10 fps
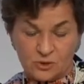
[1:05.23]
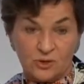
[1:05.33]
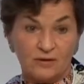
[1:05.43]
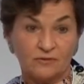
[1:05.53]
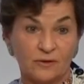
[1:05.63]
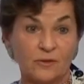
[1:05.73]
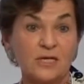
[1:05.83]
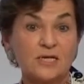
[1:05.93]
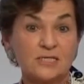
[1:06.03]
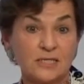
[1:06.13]
so now I feel
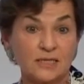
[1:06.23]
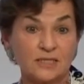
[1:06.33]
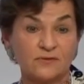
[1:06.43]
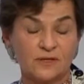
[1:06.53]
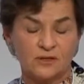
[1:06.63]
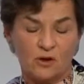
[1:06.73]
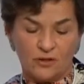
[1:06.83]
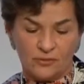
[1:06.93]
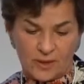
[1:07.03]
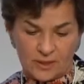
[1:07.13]
scientifically
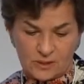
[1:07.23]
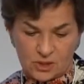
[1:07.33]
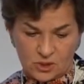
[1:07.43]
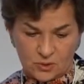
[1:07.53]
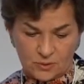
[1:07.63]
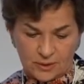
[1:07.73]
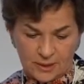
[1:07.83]
authorized to